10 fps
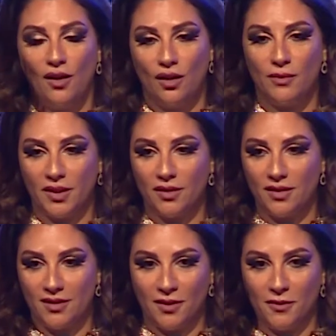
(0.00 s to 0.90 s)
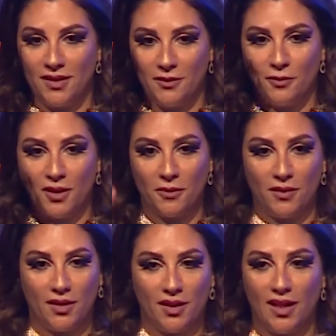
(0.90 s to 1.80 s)
oh my goodness, I want to work
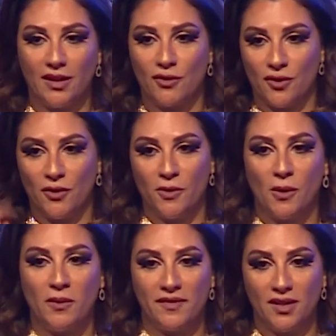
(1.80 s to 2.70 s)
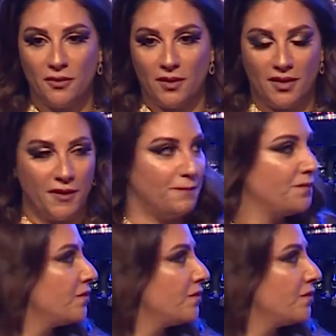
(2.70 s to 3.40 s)
with her, and I'll show you what we've done with her.